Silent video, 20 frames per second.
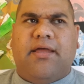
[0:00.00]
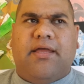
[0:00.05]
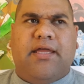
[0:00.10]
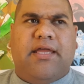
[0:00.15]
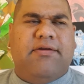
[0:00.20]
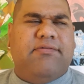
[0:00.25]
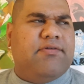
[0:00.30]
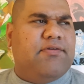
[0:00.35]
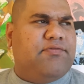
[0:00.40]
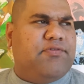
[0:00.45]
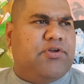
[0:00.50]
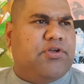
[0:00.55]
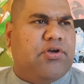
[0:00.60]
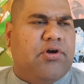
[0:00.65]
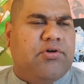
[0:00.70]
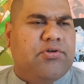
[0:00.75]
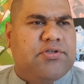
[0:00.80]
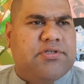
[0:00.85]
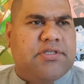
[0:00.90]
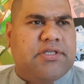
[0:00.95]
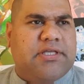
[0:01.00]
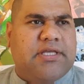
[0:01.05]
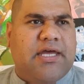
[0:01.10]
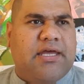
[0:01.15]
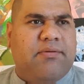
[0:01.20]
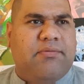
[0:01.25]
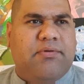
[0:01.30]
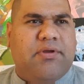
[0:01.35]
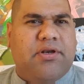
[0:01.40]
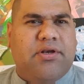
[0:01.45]
even if you go to the
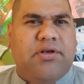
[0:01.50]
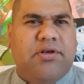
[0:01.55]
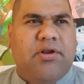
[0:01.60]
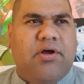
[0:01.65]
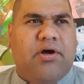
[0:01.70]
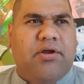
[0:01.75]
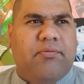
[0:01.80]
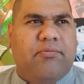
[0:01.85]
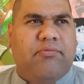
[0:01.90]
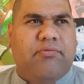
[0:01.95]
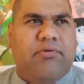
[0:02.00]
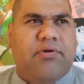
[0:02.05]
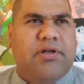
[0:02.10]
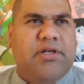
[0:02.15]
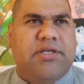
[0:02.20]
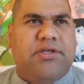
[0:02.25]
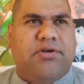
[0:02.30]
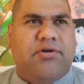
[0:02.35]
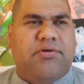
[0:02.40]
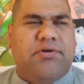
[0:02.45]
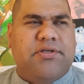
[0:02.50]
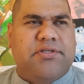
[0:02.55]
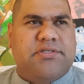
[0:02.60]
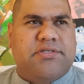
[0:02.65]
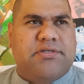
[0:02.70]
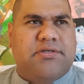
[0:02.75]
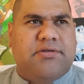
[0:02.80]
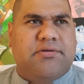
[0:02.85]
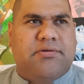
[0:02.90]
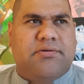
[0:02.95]
game, you're not really going
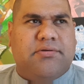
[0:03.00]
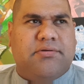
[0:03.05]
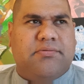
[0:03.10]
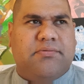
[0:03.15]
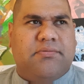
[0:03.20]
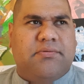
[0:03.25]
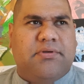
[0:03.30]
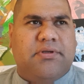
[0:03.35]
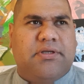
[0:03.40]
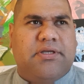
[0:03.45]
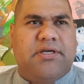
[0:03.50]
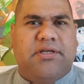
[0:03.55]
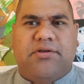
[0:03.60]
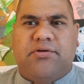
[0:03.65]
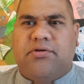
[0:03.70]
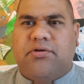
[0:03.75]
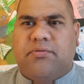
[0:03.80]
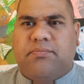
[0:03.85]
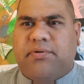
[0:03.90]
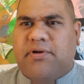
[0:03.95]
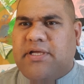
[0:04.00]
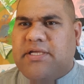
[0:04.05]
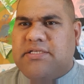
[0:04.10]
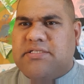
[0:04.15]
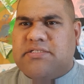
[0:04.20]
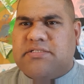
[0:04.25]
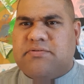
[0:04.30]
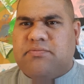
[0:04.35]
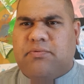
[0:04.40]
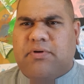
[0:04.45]
to get a good
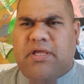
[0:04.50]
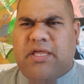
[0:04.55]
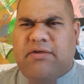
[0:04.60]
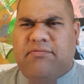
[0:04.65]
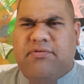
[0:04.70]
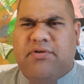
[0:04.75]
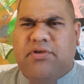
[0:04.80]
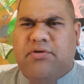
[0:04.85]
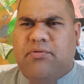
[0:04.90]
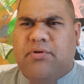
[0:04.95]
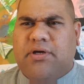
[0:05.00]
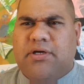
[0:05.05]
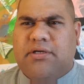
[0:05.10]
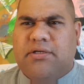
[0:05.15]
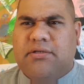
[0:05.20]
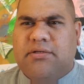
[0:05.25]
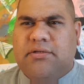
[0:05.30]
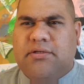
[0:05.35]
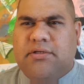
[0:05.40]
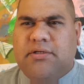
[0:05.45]
place wherever you are.